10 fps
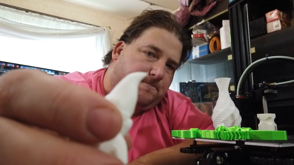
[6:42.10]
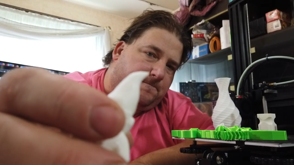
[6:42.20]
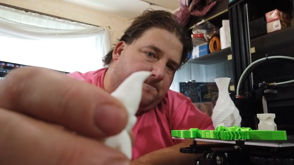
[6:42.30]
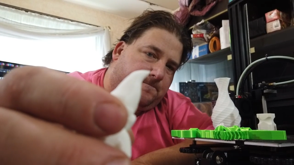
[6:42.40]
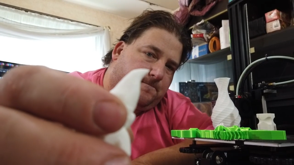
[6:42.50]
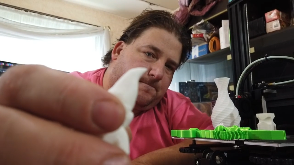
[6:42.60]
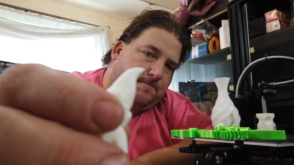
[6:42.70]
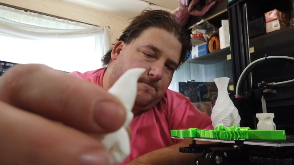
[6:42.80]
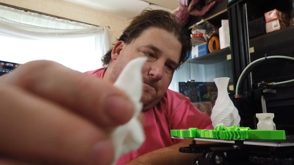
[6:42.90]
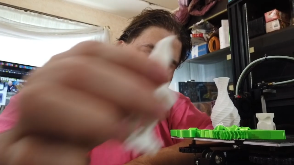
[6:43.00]

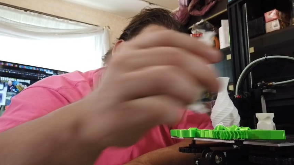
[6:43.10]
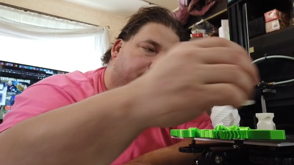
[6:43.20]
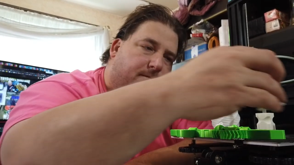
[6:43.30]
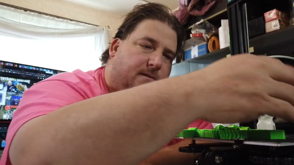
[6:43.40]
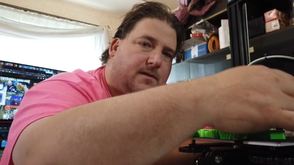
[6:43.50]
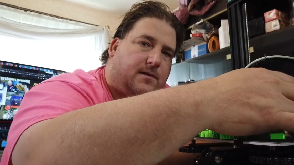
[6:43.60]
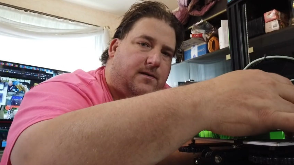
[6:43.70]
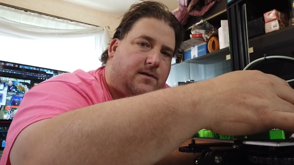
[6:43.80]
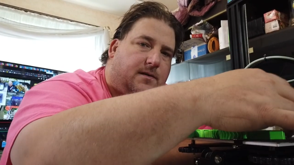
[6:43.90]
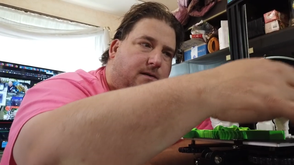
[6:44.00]
Nothing is said.